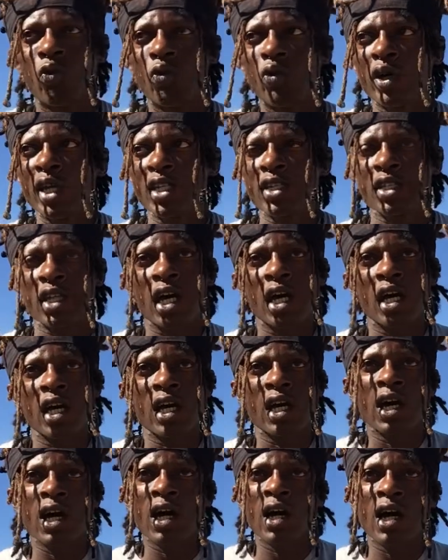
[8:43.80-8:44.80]
is
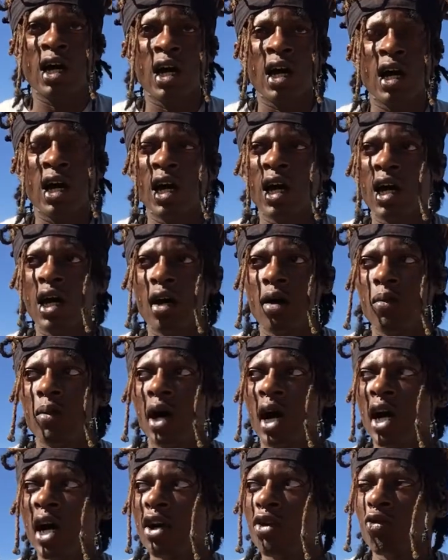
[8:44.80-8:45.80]

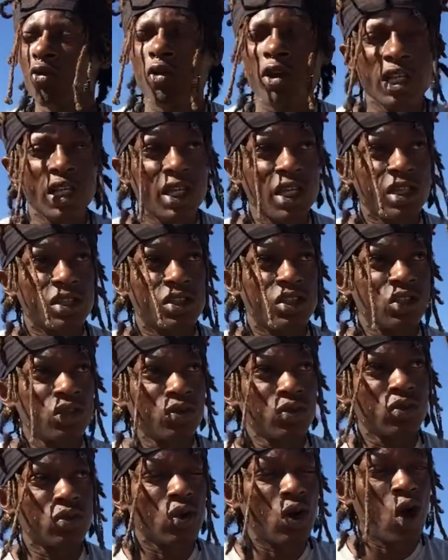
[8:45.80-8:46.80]
unwilling
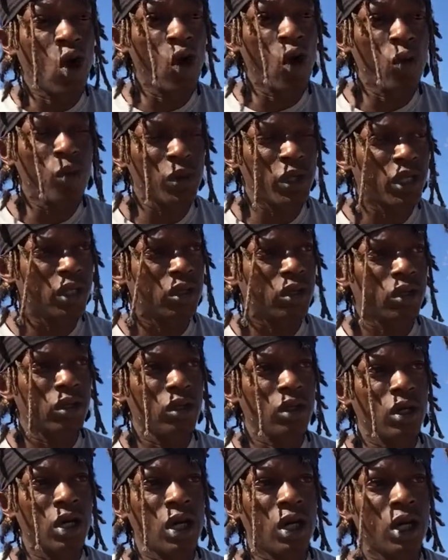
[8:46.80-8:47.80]
to open
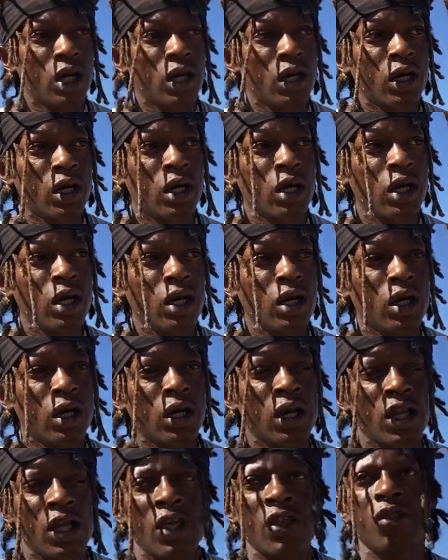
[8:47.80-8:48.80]

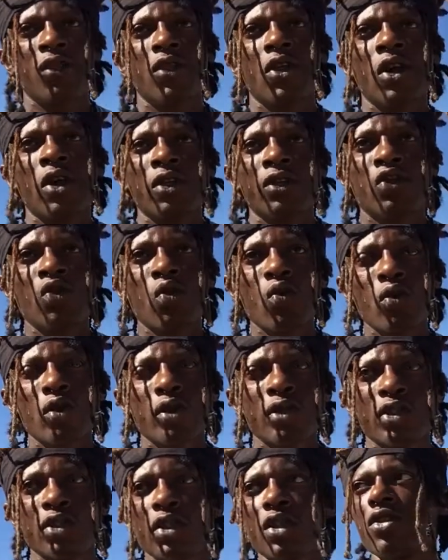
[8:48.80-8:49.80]
a door
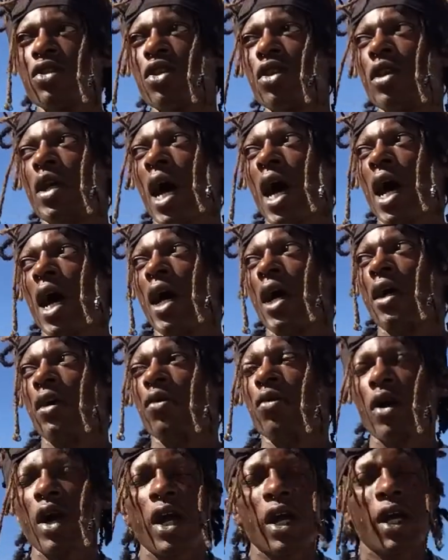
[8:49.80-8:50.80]
to the third eye,
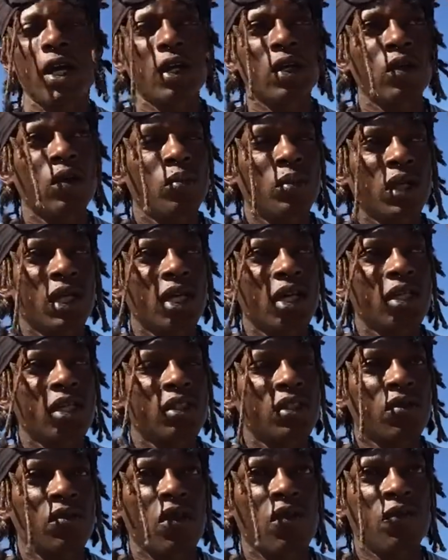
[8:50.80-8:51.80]
right? Because
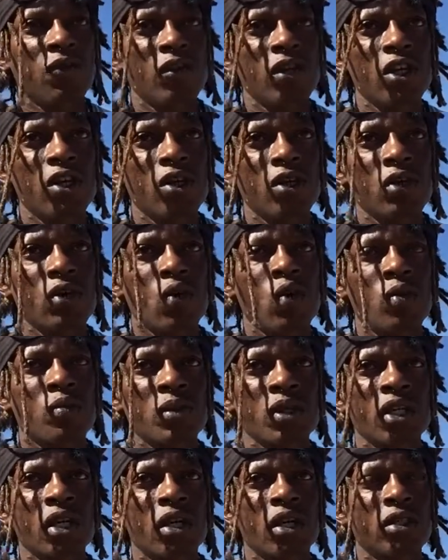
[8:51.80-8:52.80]
of fear, or
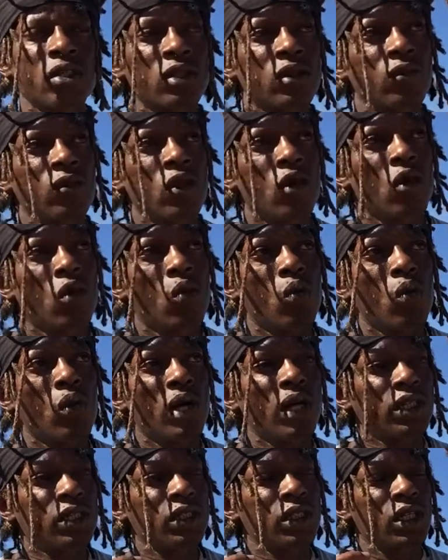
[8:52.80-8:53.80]
because of
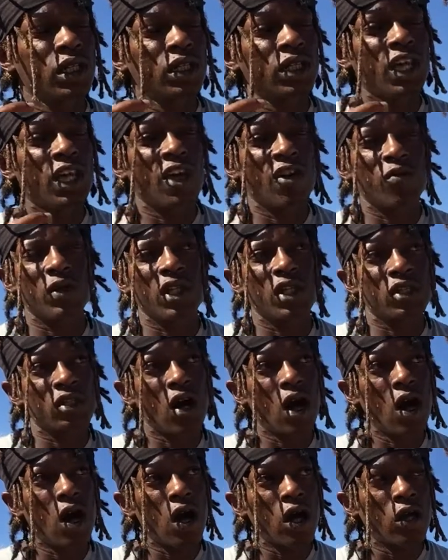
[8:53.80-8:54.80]
what they have been
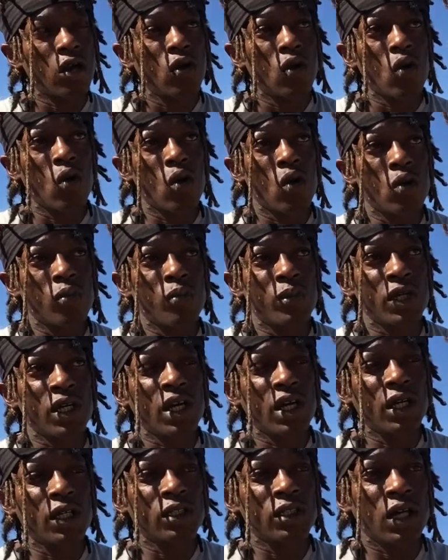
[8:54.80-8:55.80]
taught, or
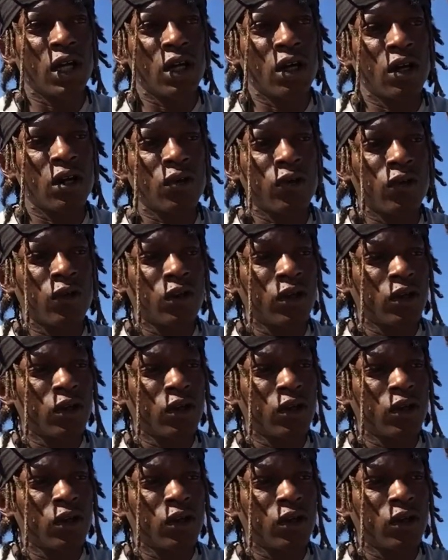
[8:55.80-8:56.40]
because of